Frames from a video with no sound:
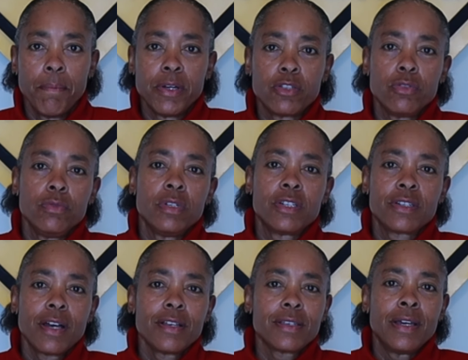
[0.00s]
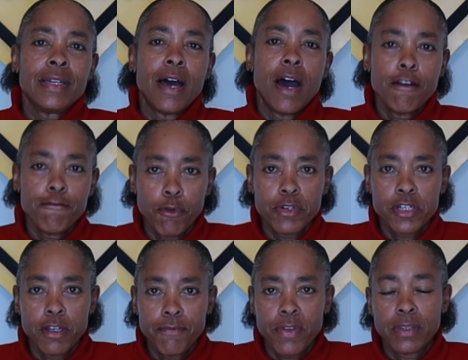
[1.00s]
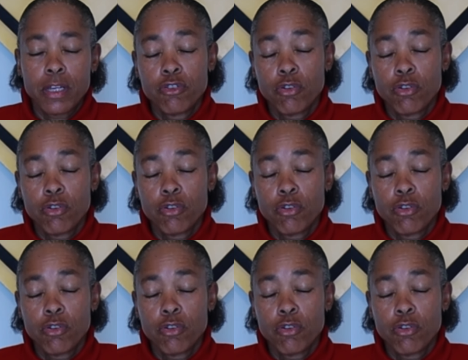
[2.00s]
but to discuss an unfortunate event that